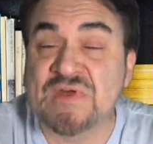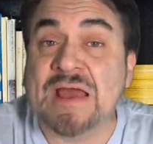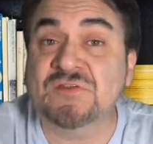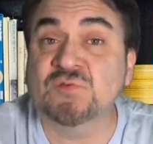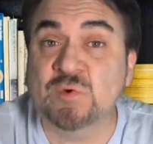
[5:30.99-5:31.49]

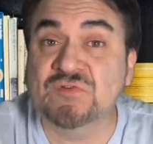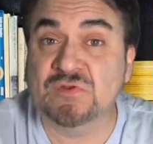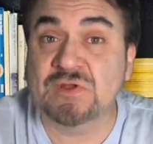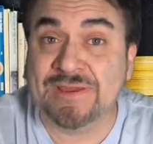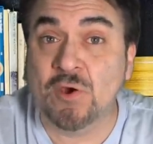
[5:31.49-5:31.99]
That's
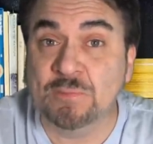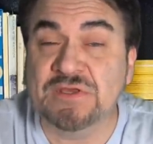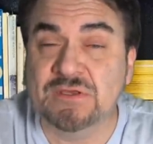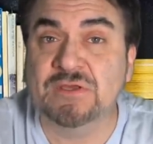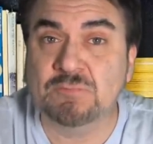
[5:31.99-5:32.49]
what's going to
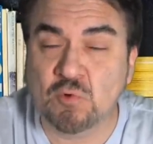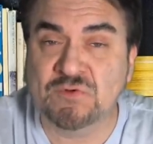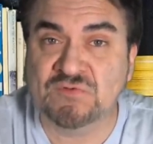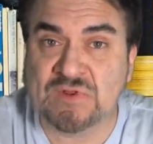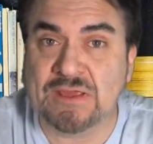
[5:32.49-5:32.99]
help you get
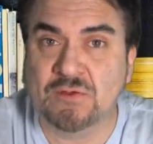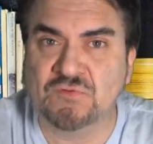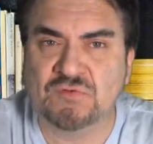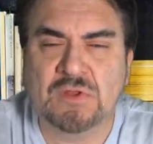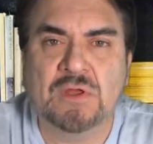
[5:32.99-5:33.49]
more
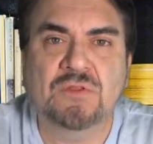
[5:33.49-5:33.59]
sales.